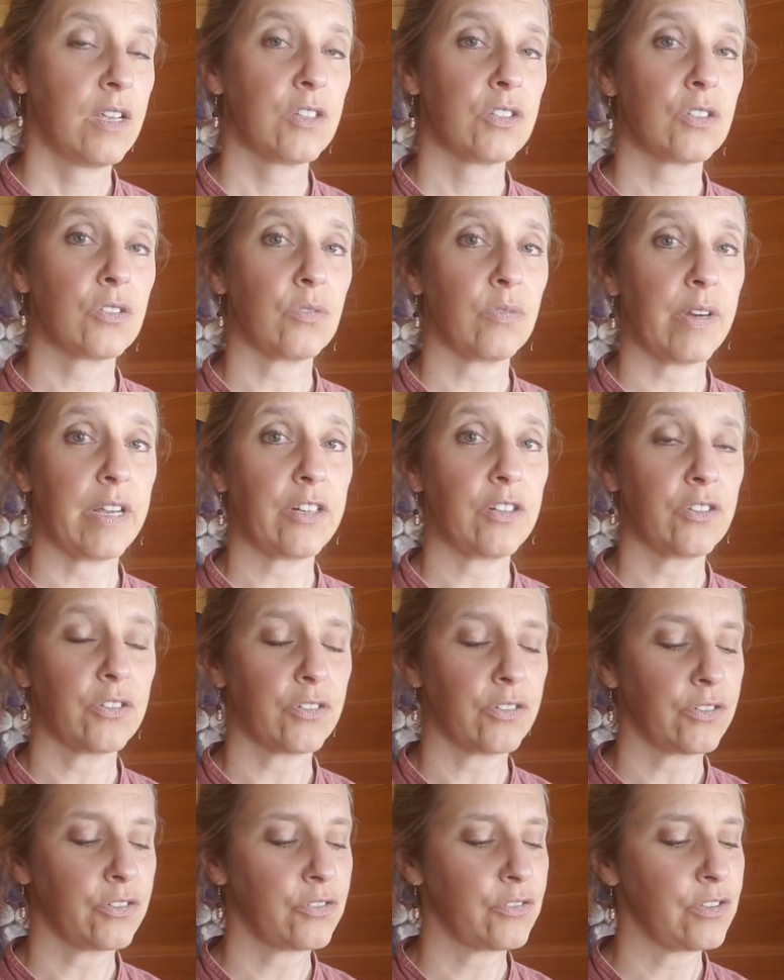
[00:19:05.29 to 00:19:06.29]

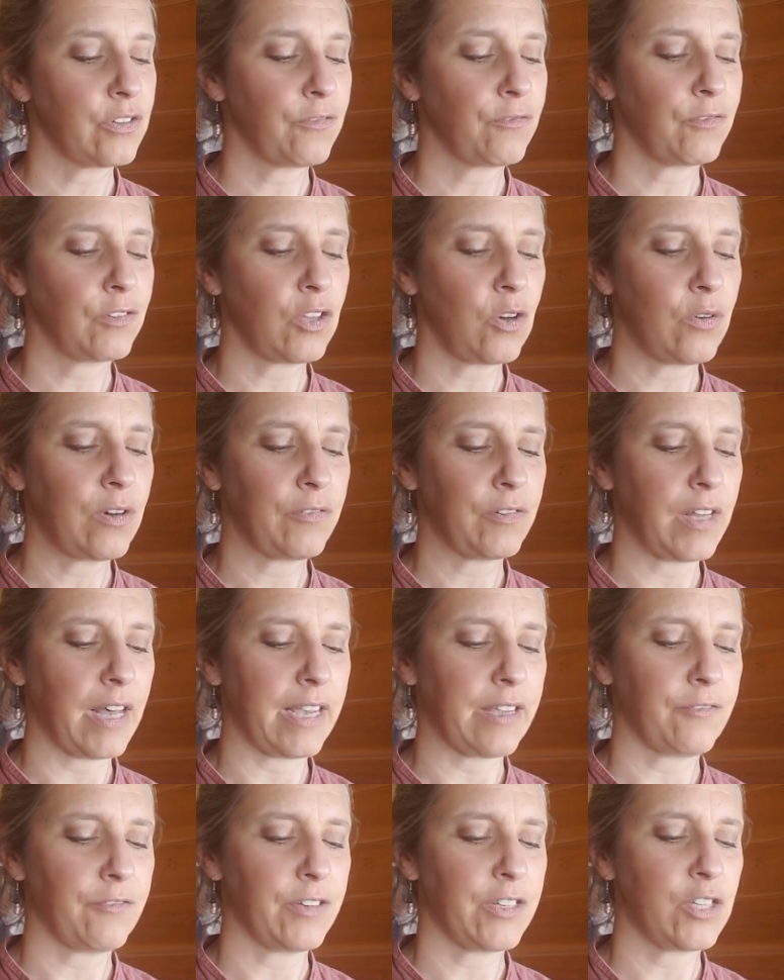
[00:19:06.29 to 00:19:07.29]
Surrender to the flow of
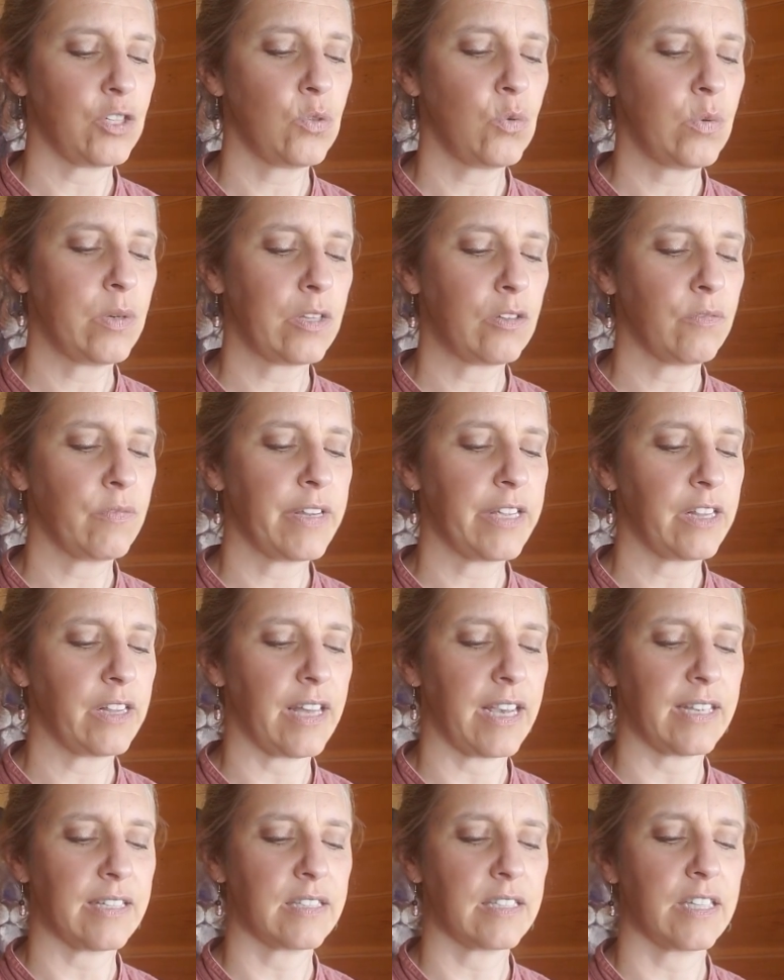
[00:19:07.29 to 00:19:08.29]
life, and you will
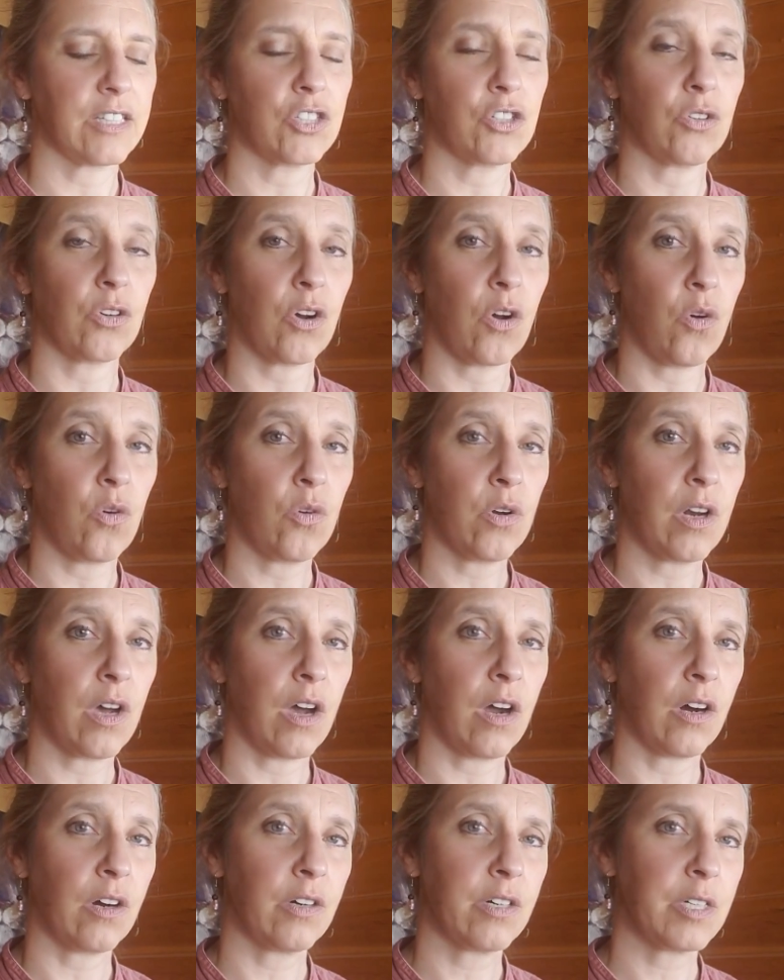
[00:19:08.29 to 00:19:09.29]
realize that your own
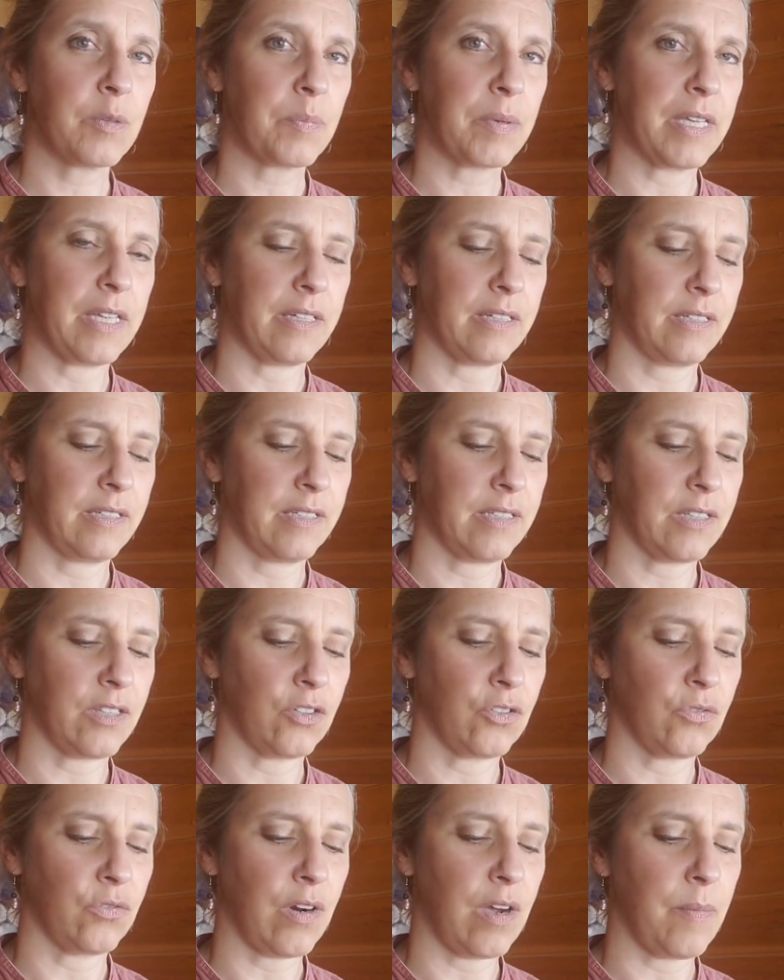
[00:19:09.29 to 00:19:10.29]
heartbeat is
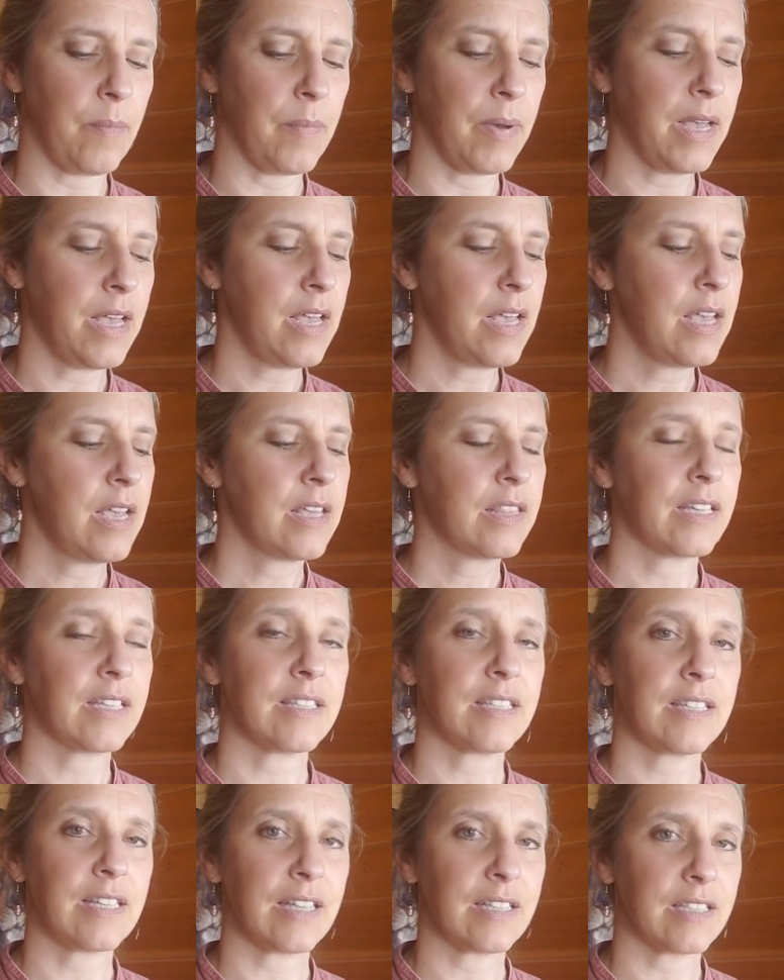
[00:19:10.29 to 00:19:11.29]
the drum
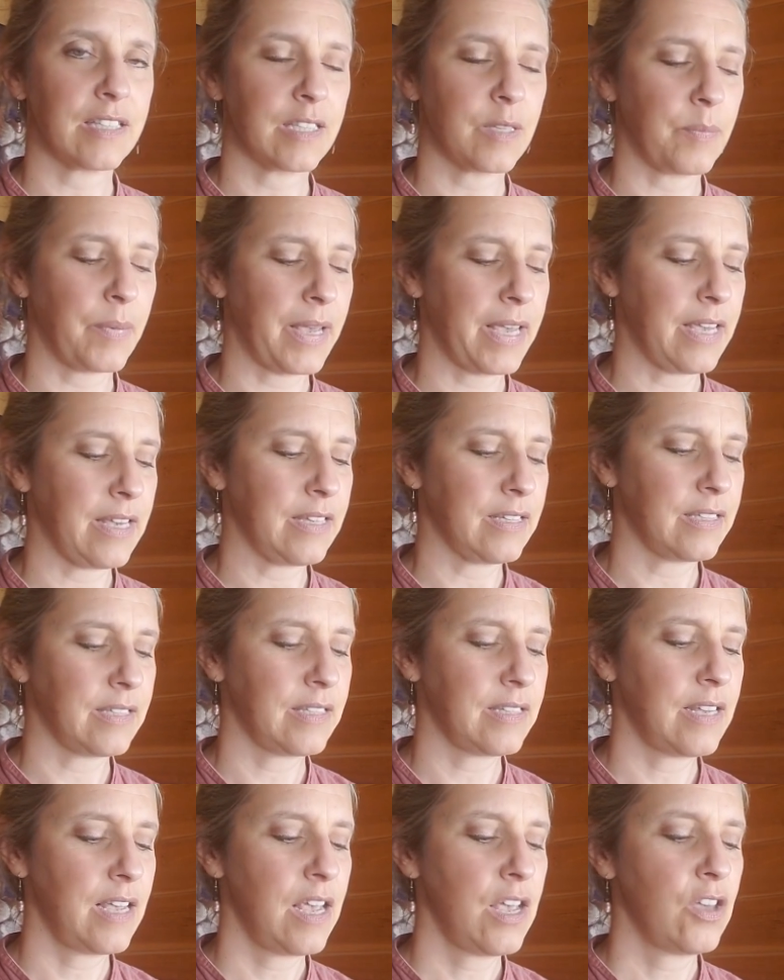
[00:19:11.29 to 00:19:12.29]
that sets the
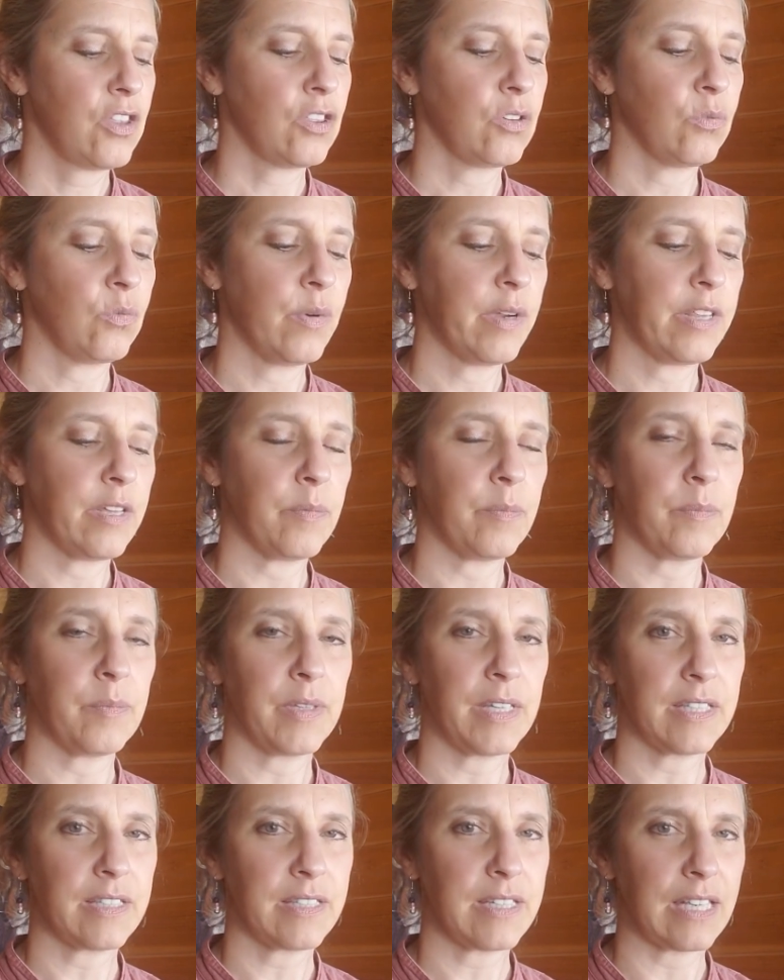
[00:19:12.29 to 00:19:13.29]
pace, the rhythm
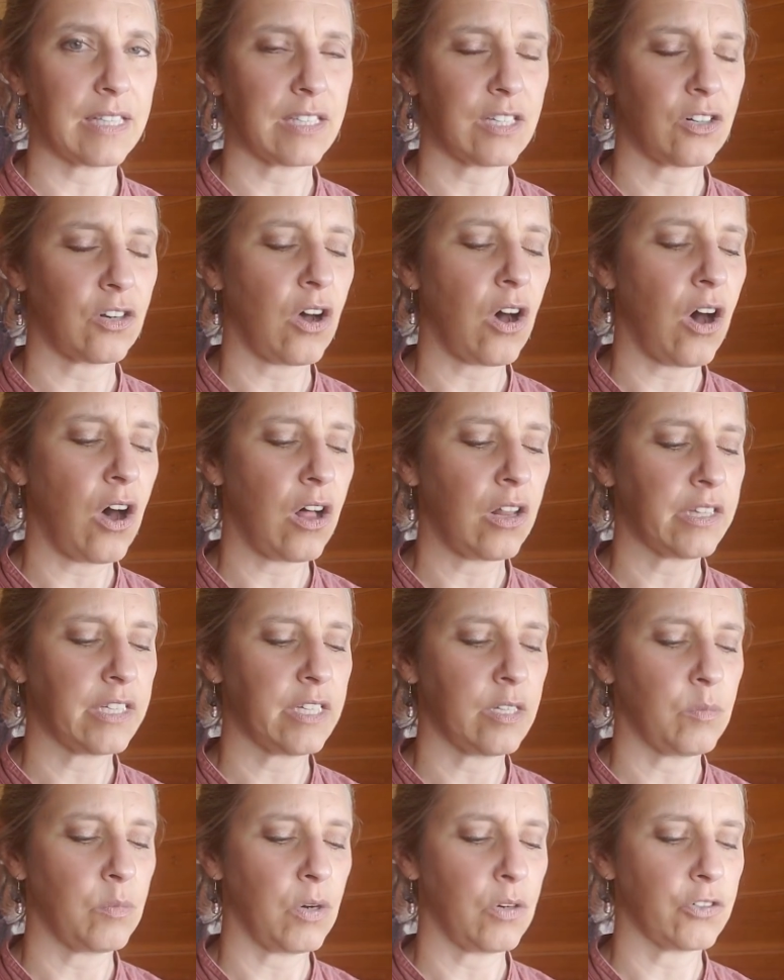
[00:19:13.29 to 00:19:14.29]
that sets it all
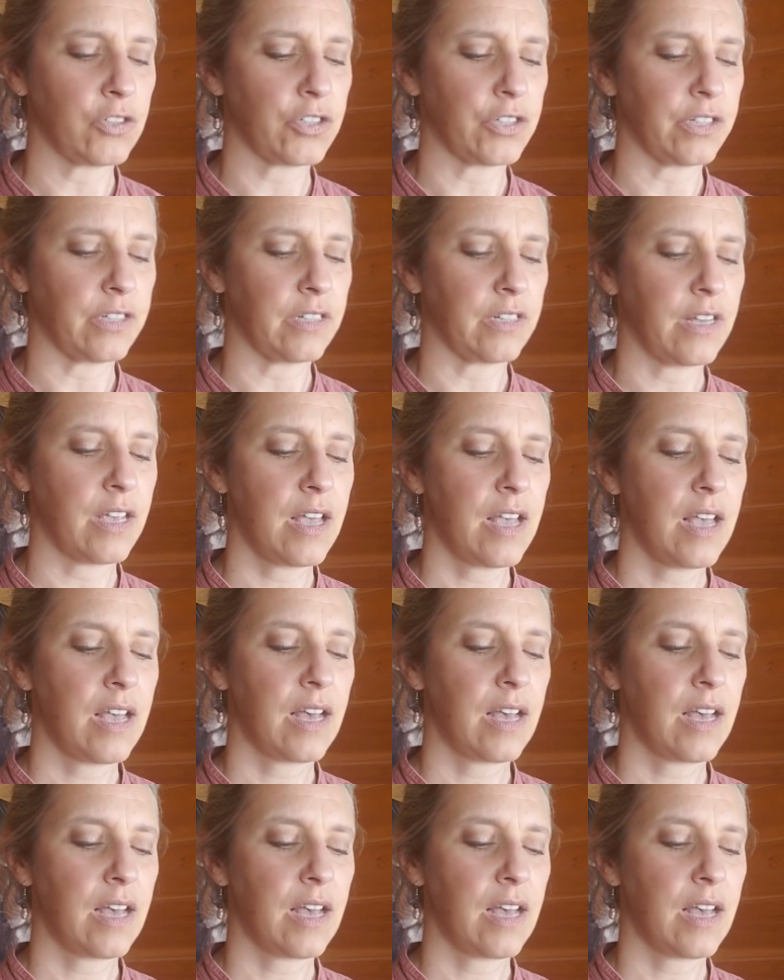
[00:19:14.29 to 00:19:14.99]
in motion.